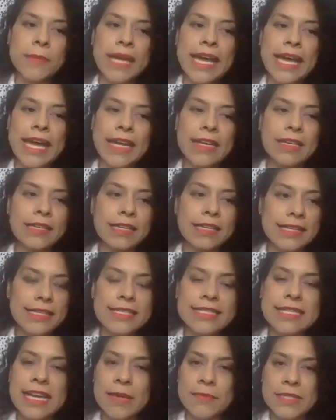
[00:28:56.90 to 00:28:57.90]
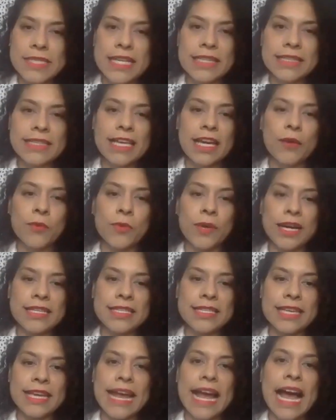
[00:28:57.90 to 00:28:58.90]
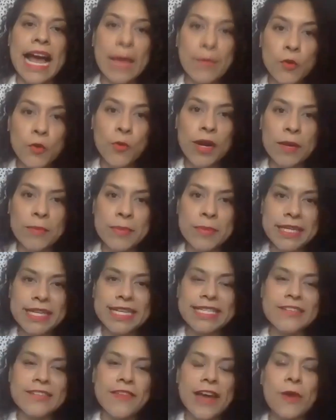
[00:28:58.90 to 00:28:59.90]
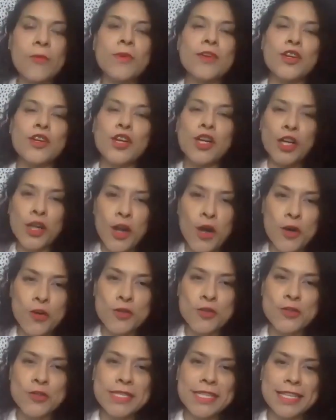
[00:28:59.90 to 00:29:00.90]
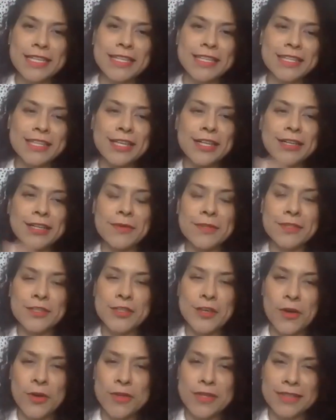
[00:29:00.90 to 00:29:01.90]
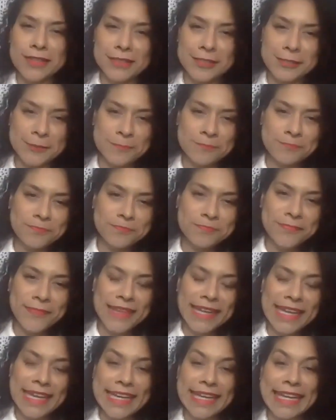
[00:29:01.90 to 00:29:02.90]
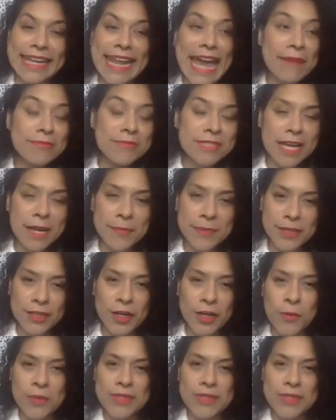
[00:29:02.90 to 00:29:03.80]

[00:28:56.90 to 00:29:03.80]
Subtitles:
And it's times like that where I say I'm aware, because if I would have closed the laptop on her